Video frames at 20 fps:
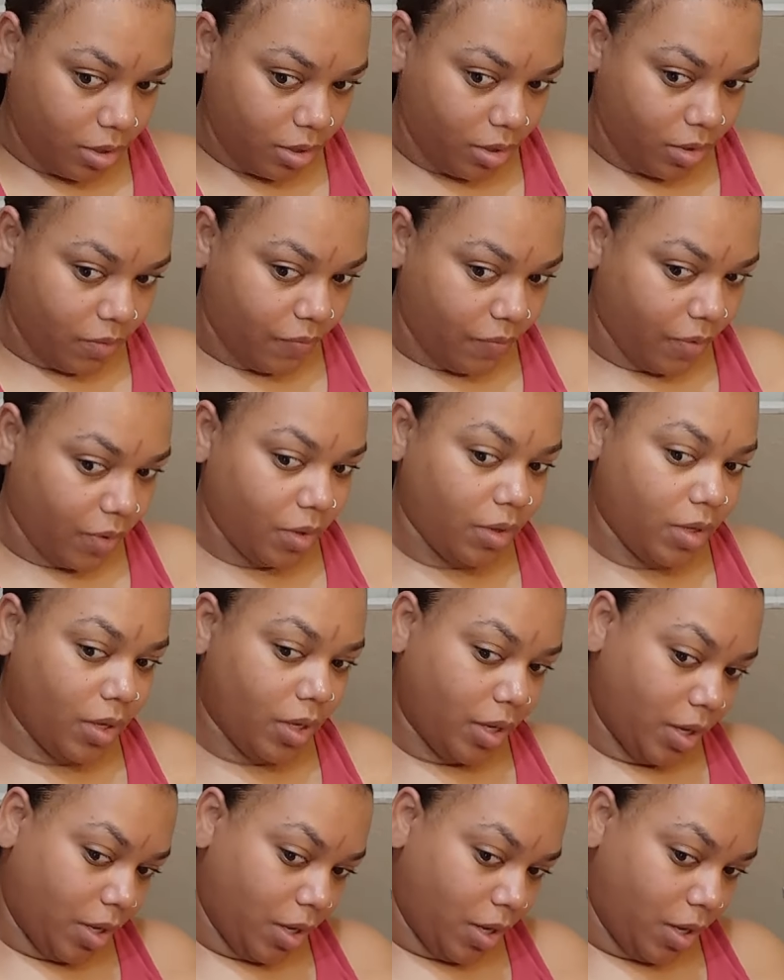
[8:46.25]
do feel
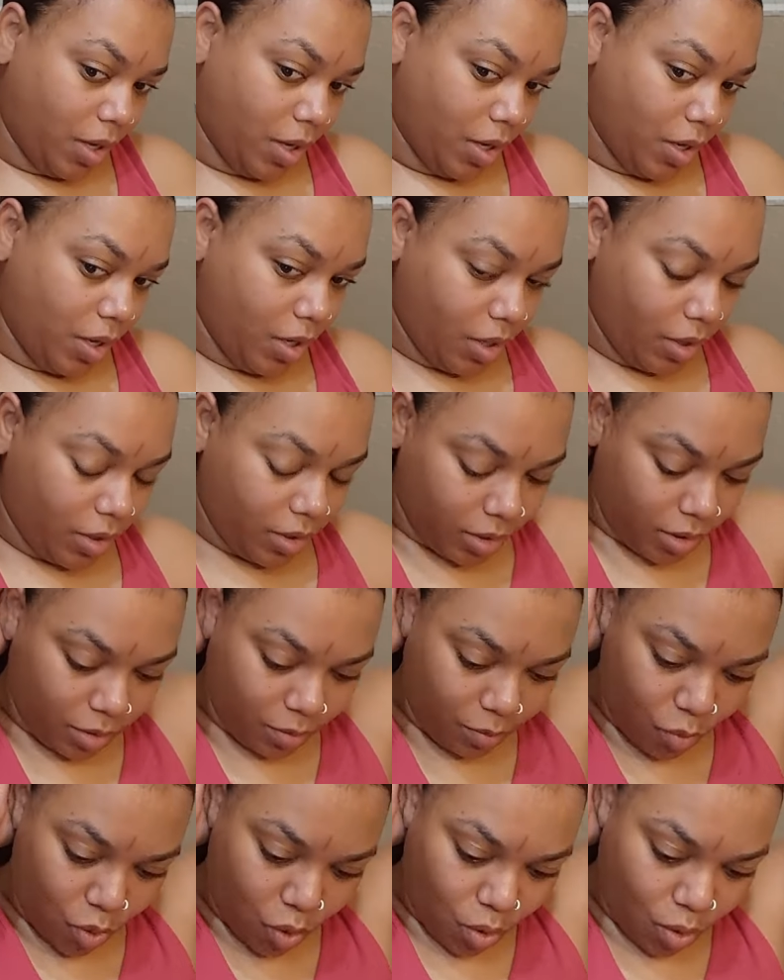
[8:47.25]
a
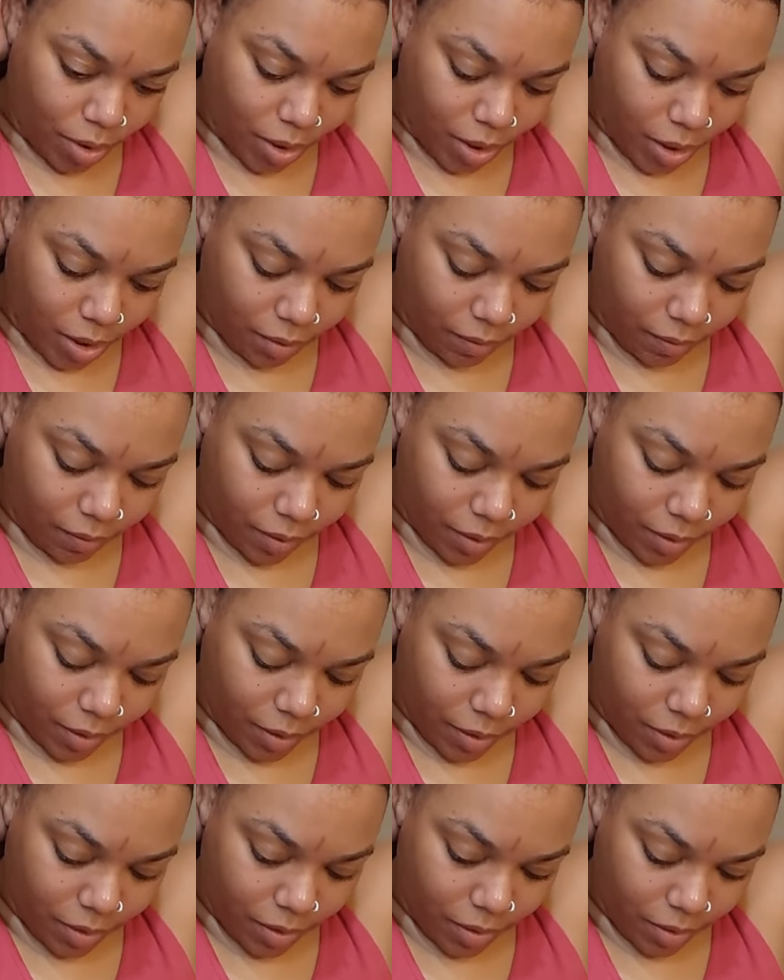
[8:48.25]
small knot right
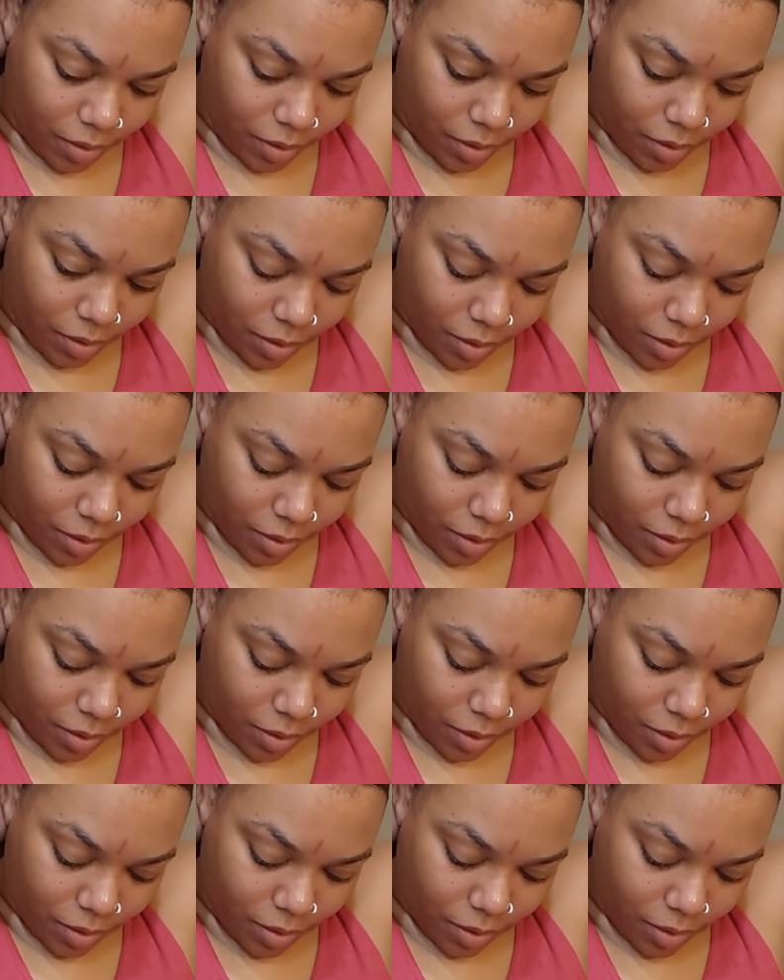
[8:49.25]
there.